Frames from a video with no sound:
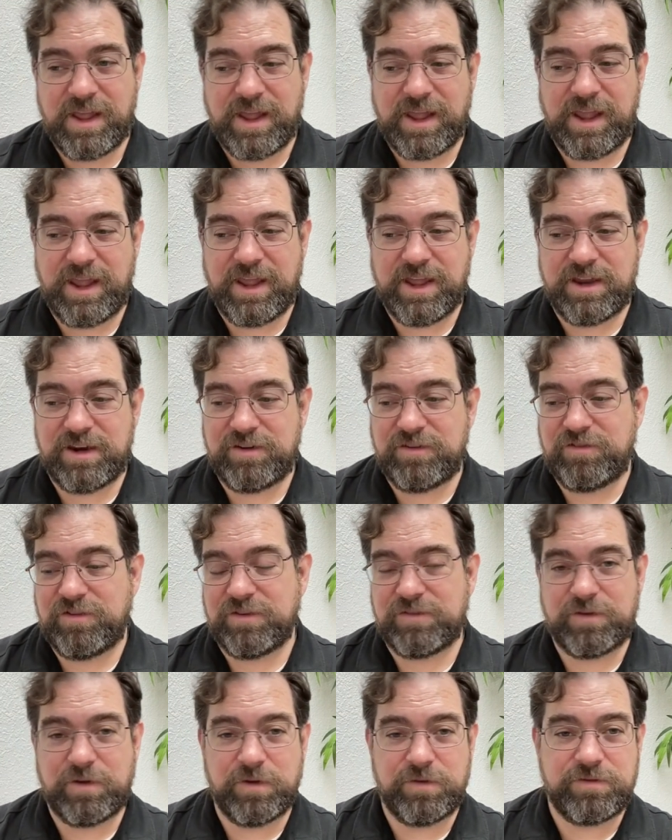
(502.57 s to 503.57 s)
and
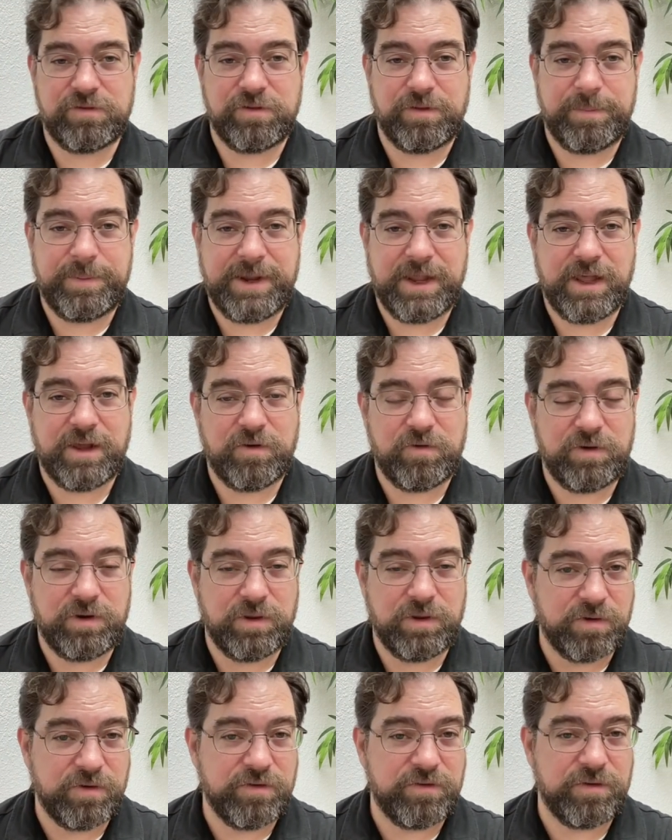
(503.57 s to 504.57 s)
just goes to the piano and
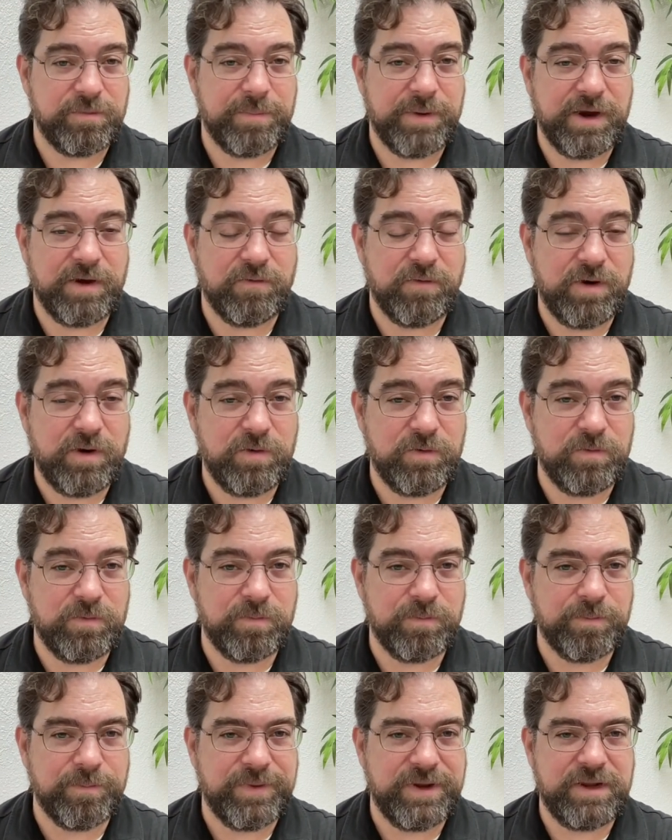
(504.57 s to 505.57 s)
learns it by rote
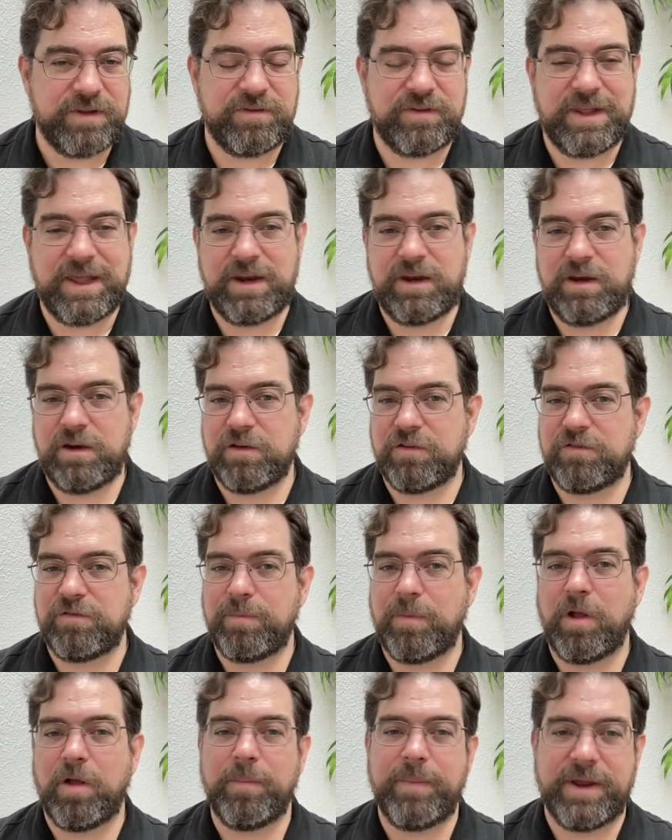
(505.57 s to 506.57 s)
is getting a
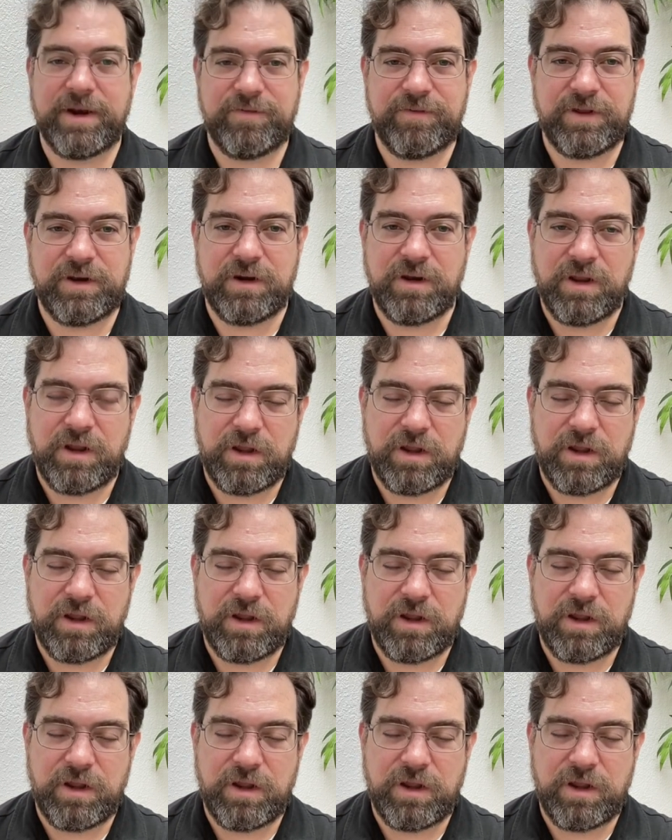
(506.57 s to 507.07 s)
small benefit.